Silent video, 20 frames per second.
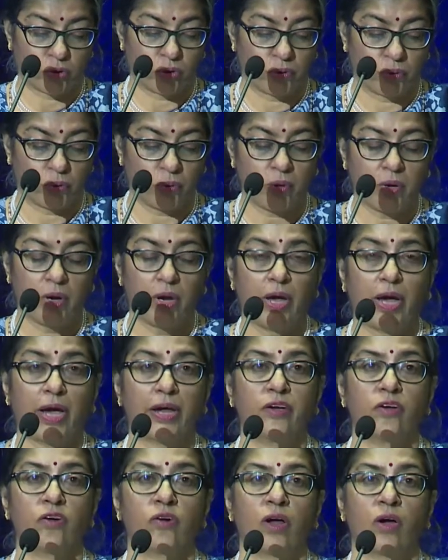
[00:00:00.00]
grow
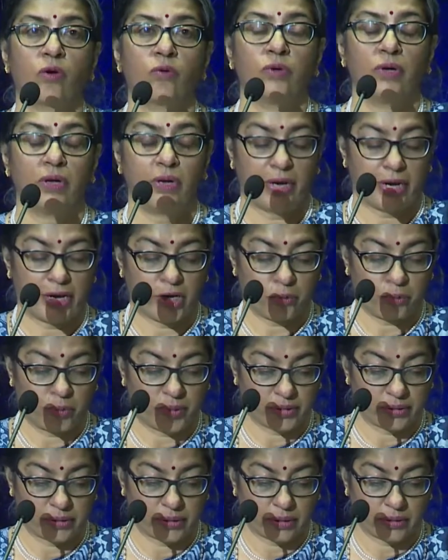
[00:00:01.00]
at around
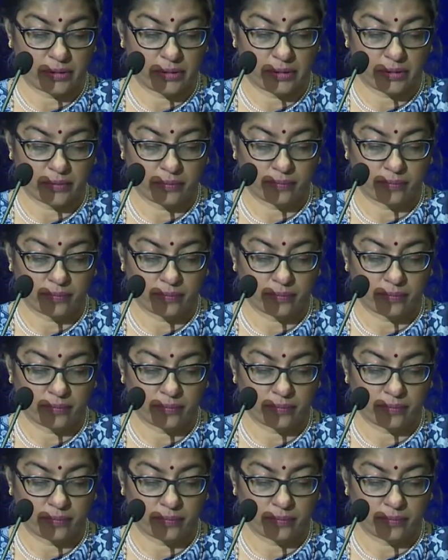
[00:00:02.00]
8%.